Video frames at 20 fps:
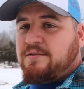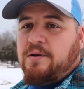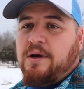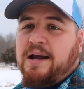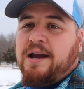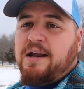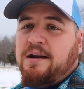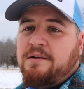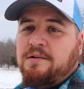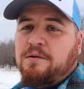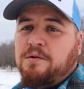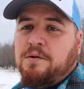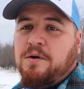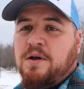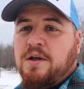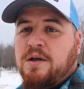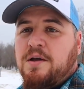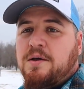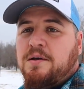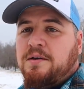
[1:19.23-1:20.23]
So I got to do,
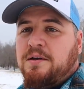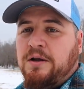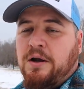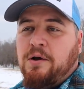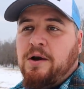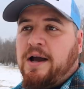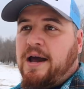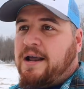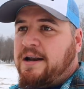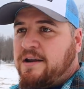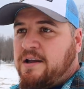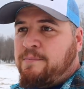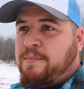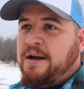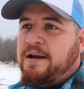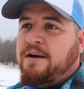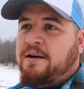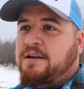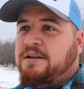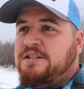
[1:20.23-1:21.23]
you know, I got to come
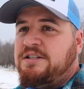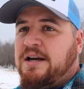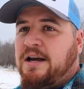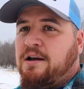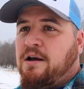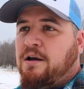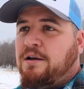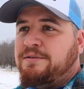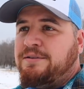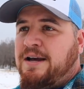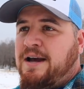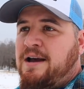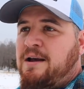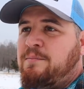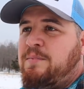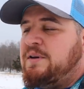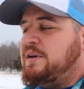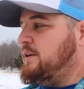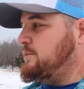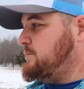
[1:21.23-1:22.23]
out here and check all the time,
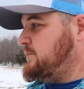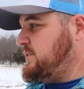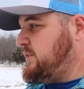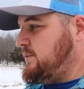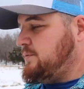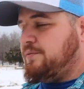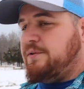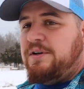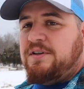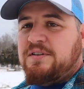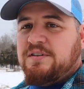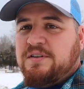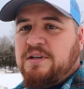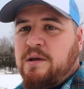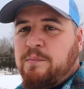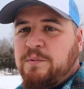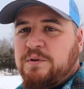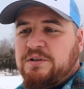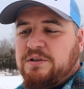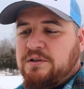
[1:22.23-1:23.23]
because with these freezing
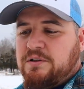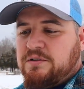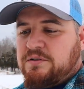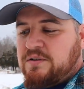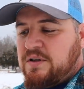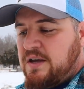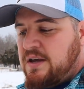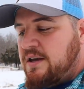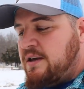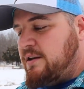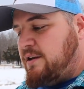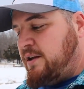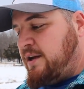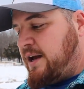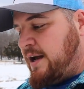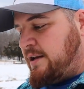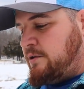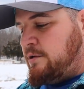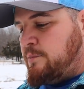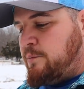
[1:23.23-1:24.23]
temperatures, you
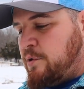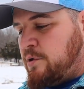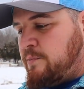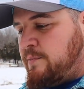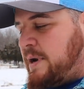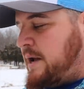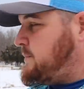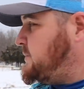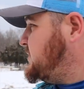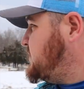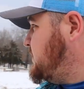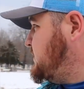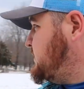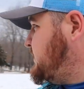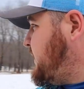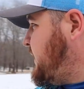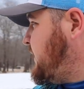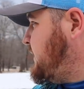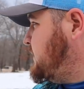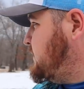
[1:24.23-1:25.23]
got newborn babies on the
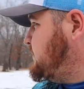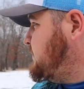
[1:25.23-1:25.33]
ground.